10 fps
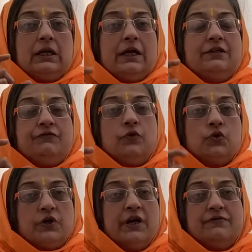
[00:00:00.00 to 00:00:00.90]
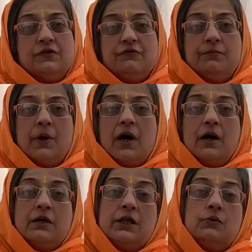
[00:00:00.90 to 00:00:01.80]
clicked photographs of Ma,
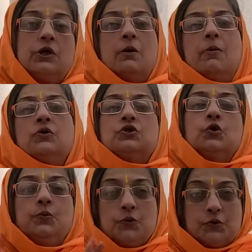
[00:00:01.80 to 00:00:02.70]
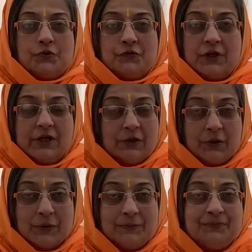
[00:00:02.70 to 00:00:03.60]
they would come out so beautifully, you
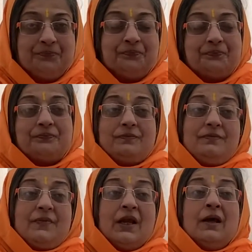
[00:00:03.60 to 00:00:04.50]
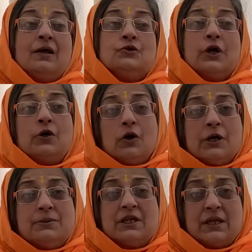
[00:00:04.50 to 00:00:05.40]
know. So I called
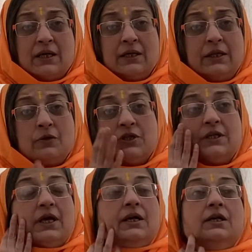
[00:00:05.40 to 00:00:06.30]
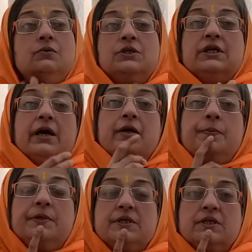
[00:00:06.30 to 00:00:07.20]
up Sadanand. Now Sadanand was the kind
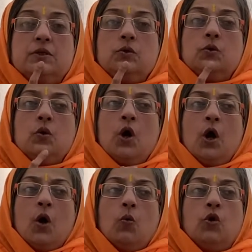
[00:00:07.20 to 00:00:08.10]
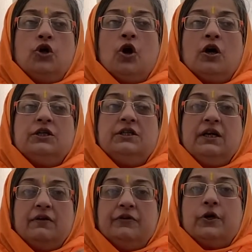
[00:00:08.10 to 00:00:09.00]
of person who would not
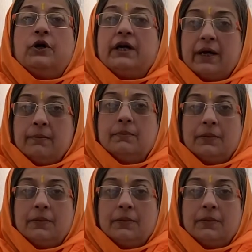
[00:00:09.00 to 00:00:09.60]
deliver on time.